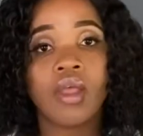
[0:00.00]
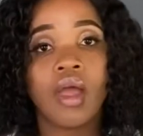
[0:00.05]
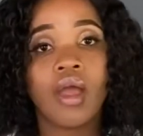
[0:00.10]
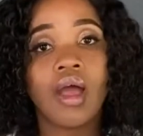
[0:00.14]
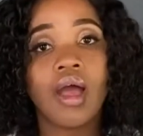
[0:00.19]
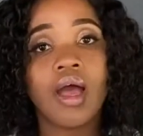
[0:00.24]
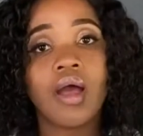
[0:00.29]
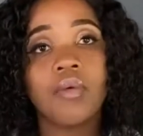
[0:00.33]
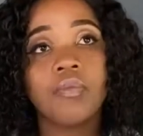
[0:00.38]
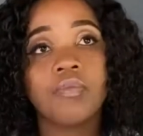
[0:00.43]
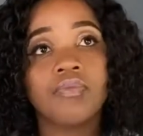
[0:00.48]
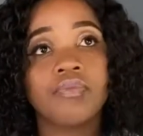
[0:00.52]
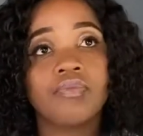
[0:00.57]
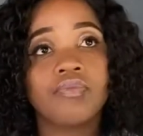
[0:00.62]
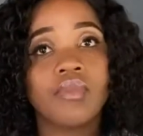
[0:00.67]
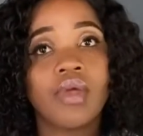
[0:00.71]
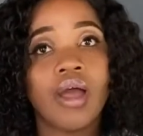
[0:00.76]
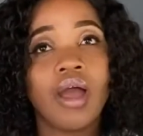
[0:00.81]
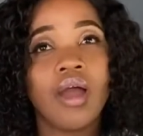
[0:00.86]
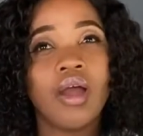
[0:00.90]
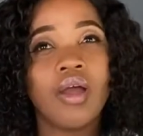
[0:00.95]

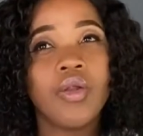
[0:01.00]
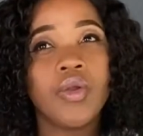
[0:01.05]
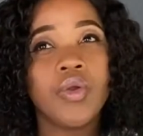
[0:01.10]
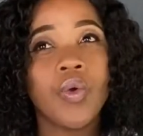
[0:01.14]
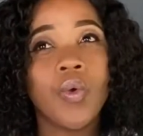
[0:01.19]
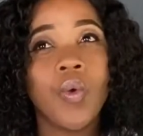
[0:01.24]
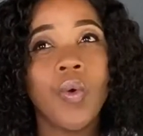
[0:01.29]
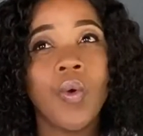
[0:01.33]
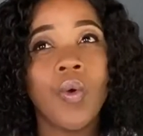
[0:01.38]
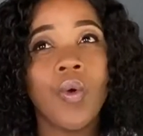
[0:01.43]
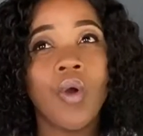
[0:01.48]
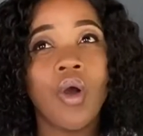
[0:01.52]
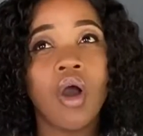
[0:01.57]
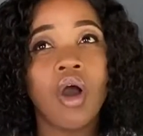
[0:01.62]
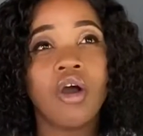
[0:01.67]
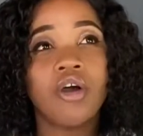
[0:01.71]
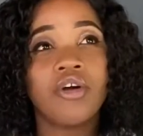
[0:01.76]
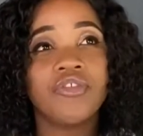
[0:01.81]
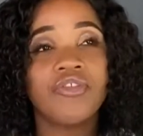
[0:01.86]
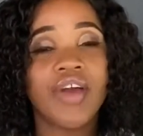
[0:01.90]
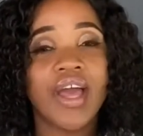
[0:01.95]
I know
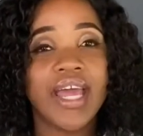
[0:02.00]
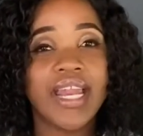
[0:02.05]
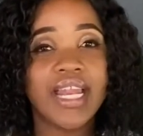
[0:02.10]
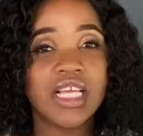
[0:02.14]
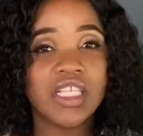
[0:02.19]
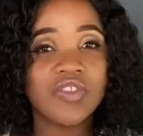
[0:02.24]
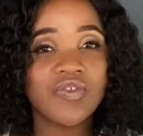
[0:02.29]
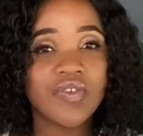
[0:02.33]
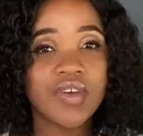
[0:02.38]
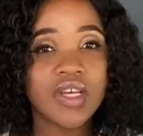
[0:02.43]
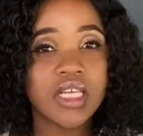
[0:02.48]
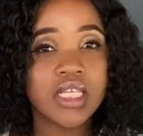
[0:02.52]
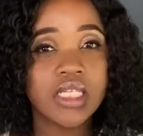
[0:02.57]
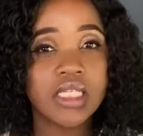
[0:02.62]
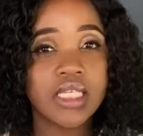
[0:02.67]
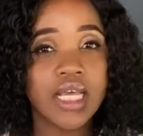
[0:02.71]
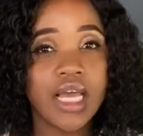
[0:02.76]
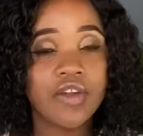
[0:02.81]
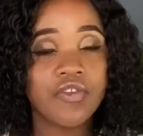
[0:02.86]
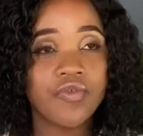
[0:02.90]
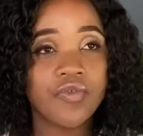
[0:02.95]
of
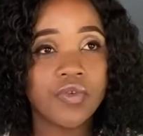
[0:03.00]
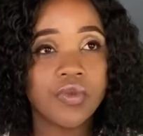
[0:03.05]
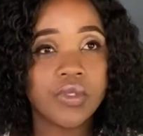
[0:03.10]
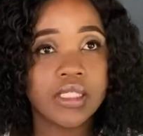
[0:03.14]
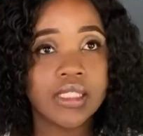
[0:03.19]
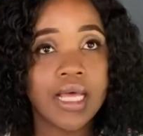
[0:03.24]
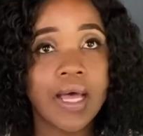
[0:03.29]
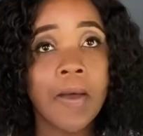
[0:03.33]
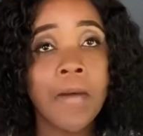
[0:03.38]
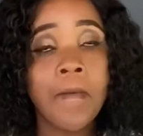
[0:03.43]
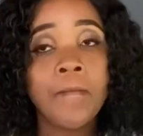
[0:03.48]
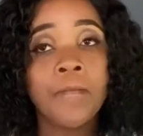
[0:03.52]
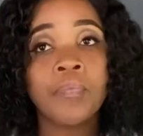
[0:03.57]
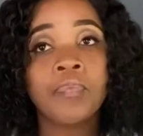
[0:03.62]
NSFAS and Funza.